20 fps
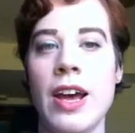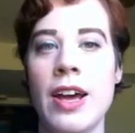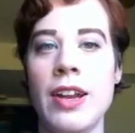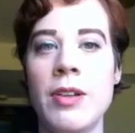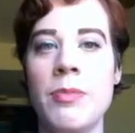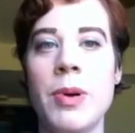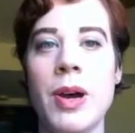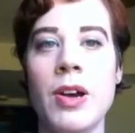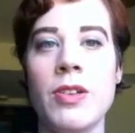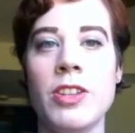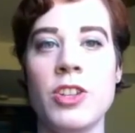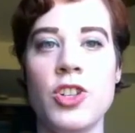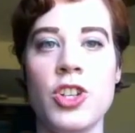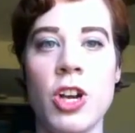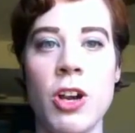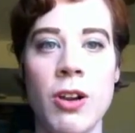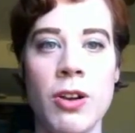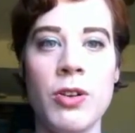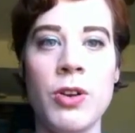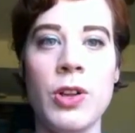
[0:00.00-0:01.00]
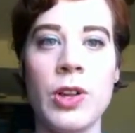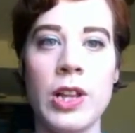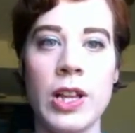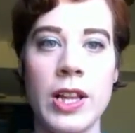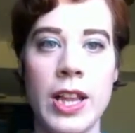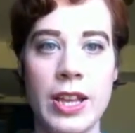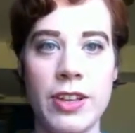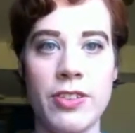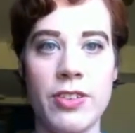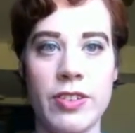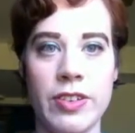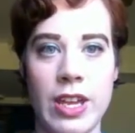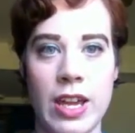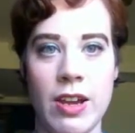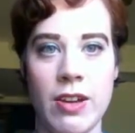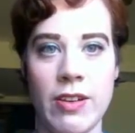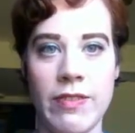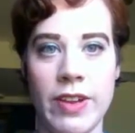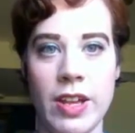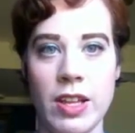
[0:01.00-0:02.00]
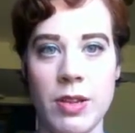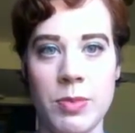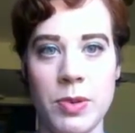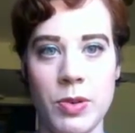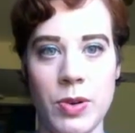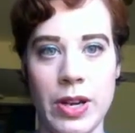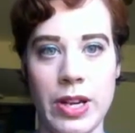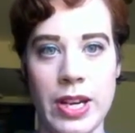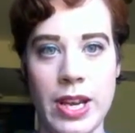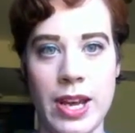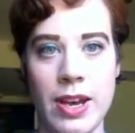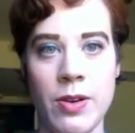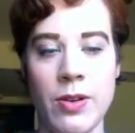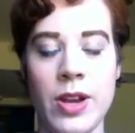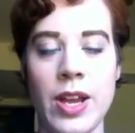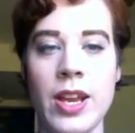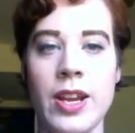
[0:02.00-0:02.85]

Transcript: on about the charcoal cleansers that are available right now,